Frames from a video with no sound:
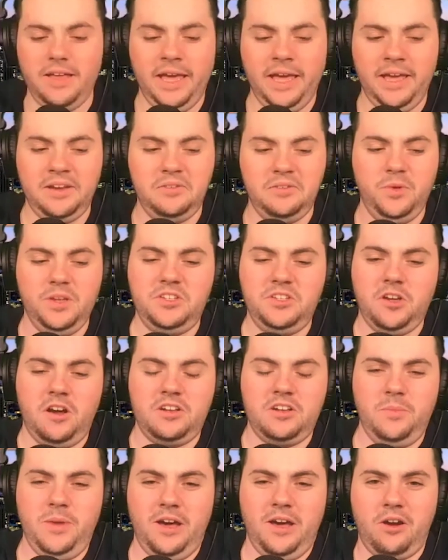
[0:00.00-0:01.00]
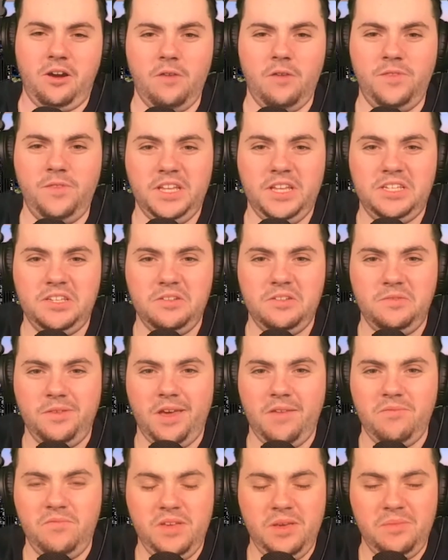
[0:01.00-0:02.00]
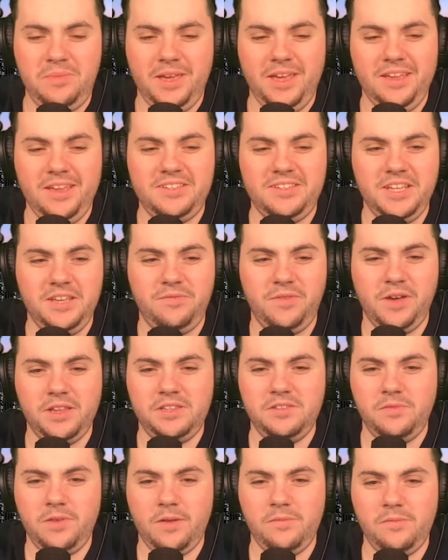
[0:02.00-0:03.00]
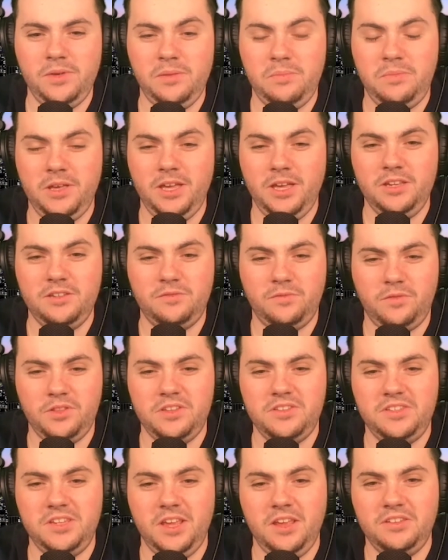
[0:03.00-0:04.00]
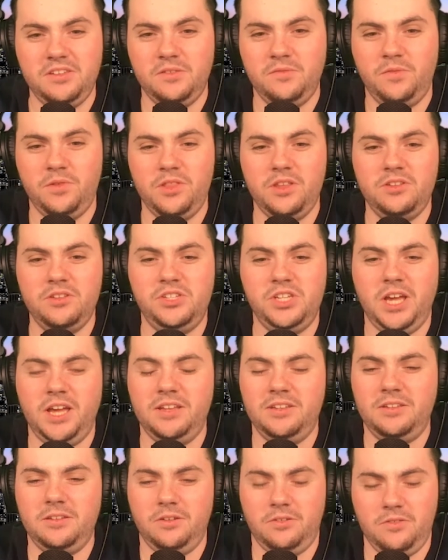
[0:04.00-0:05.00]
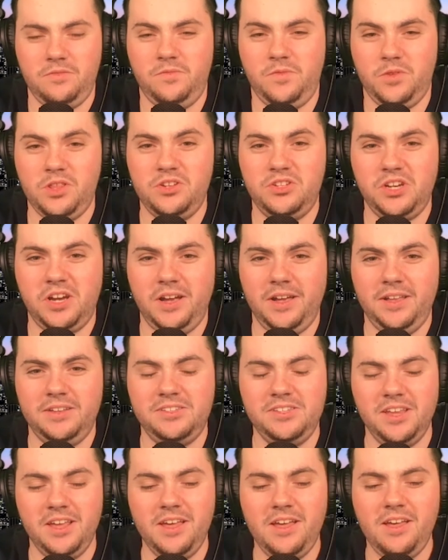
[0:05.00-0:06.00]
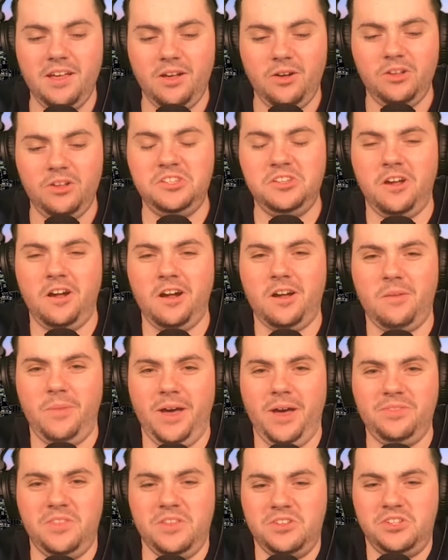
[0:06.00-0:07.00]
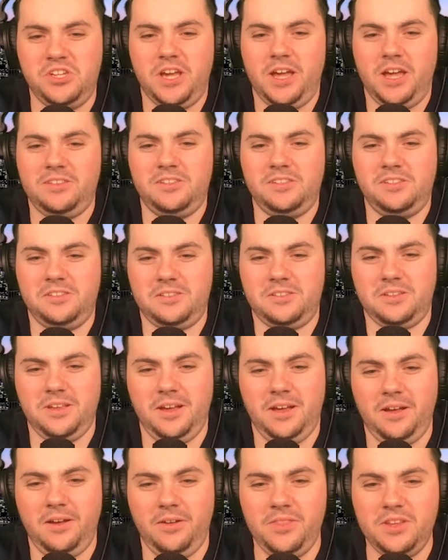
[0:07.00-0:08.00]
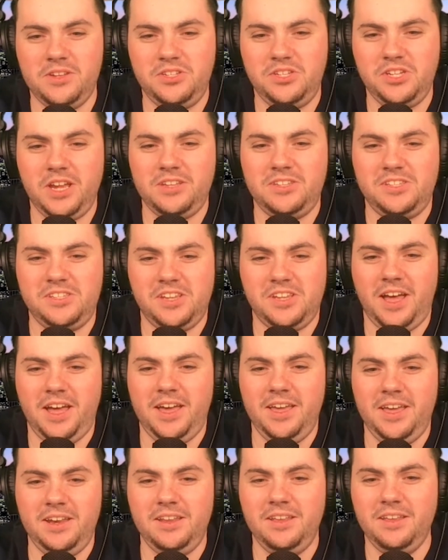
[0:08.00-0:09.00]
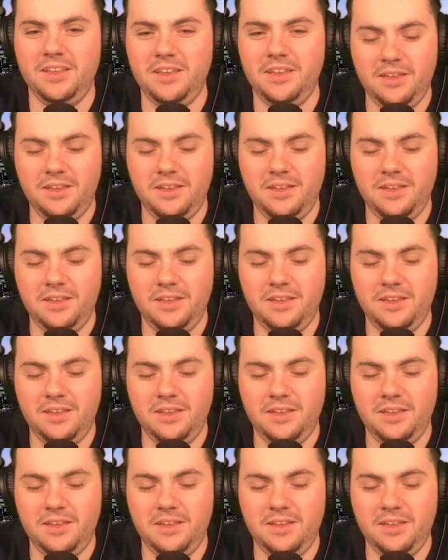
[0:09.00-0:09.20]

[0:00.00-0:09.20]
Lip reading: and we talked about offensive MVPs, defensive MVPs for the season for the Jets or for the Giants. Let's talk about the Jets. On the Jets side,